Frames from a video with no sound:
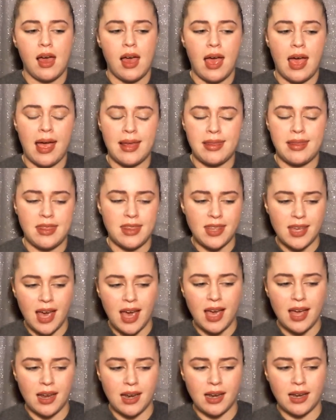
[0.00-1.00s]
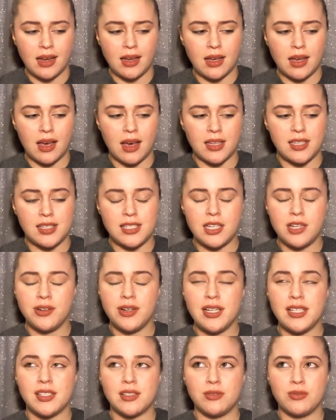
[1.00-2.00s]
And then a
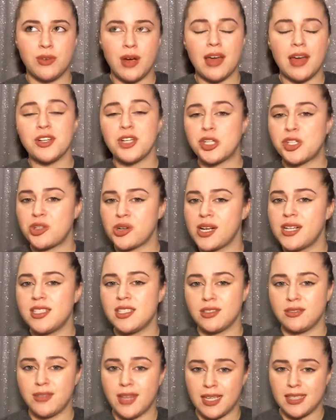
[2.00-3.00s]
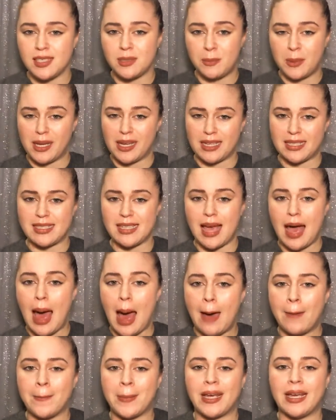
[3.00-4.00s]
series of rather strange events begin to
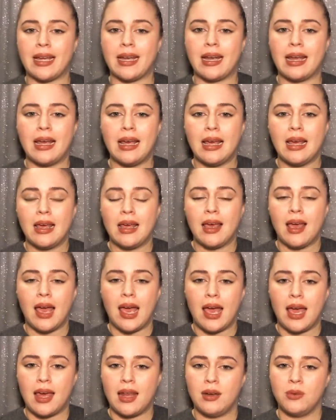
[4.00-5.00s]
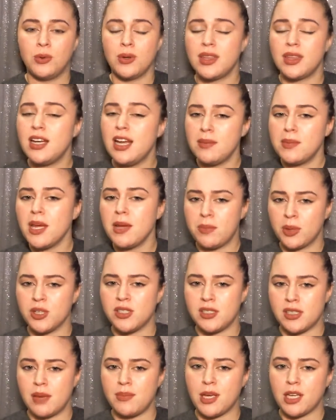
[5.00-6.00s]
happen. And with a name like
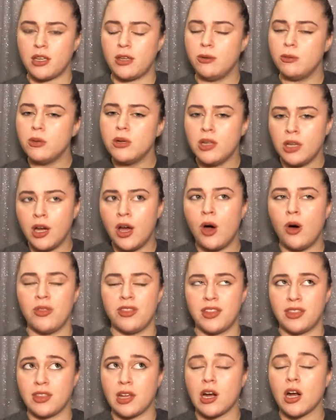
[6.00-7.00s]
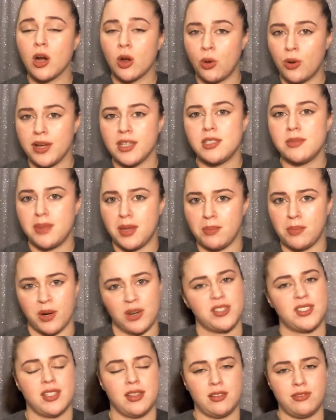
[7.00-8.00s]
Birdemic, you know that there are going to be
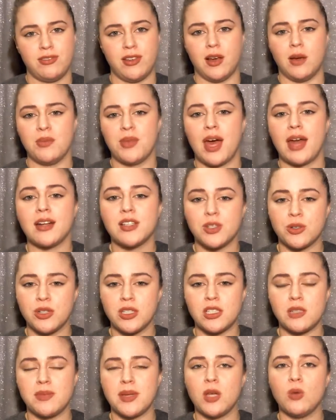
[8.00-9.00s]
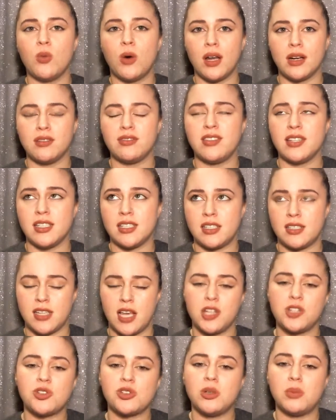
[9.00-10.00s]
birds in the film. That is going to be one of the
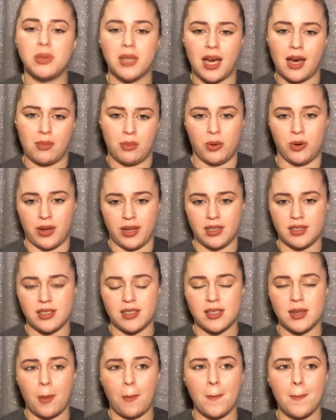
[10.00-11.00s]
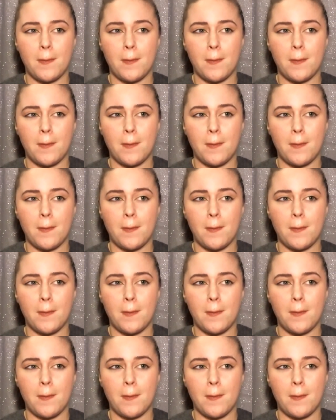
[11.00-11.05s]
central plot points.